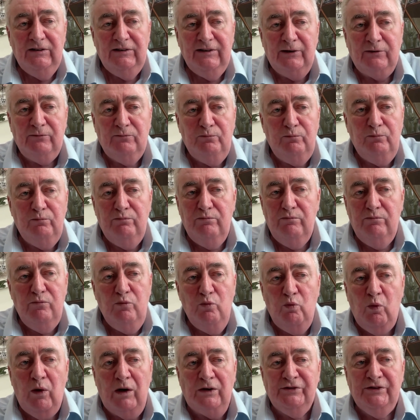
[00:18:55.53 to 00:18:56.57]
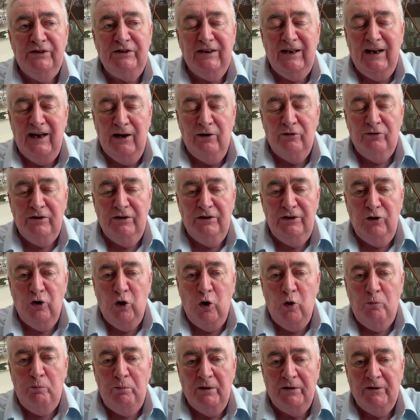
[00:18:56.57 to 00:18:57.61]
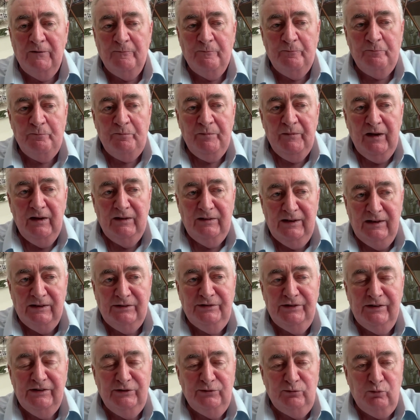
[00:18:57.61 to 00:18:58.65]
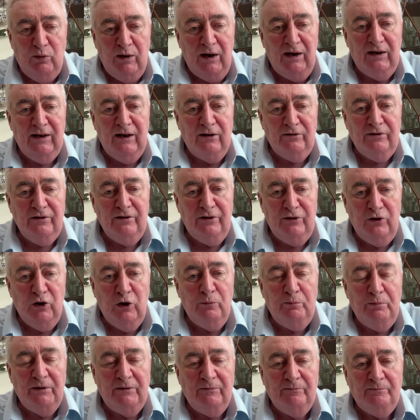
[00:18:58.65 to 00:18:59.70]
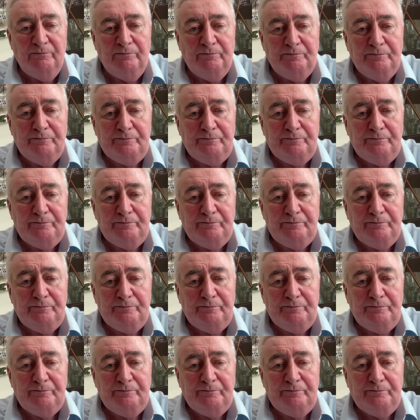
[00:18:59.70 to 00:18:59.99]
that wasn't out in the open. This is well out in the open.